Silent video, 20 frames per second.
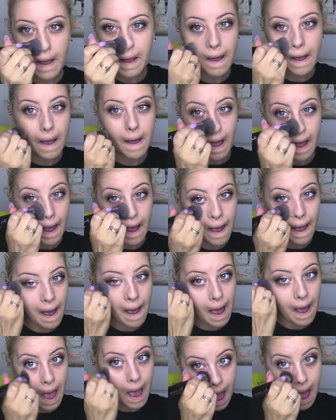
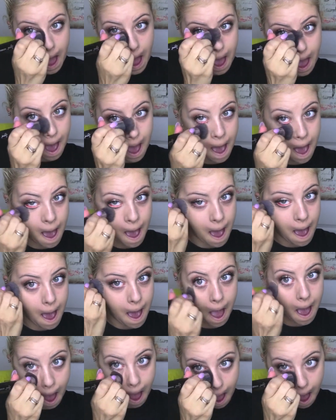
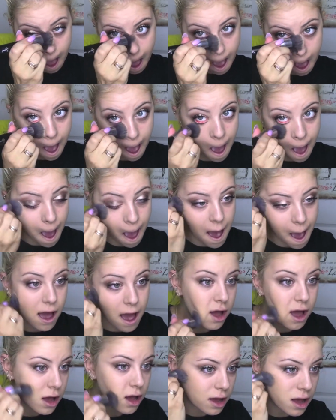
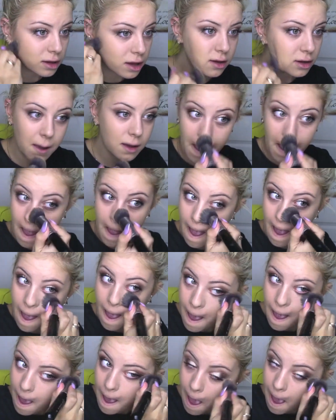
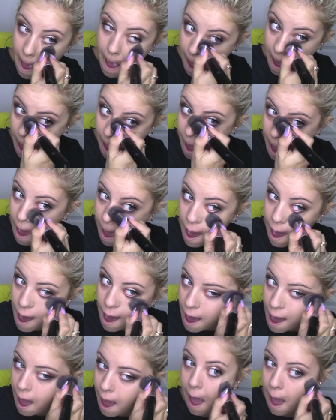
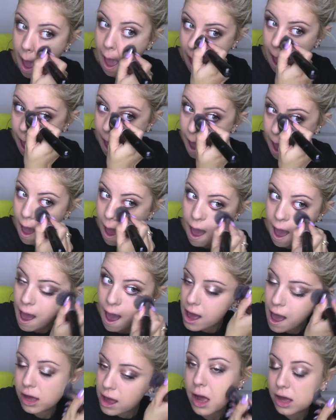
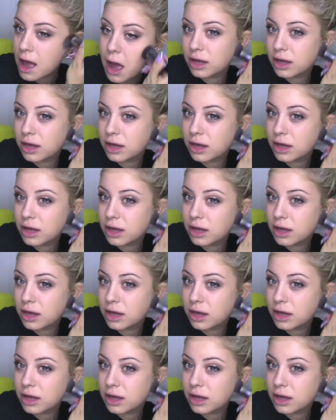[no speech]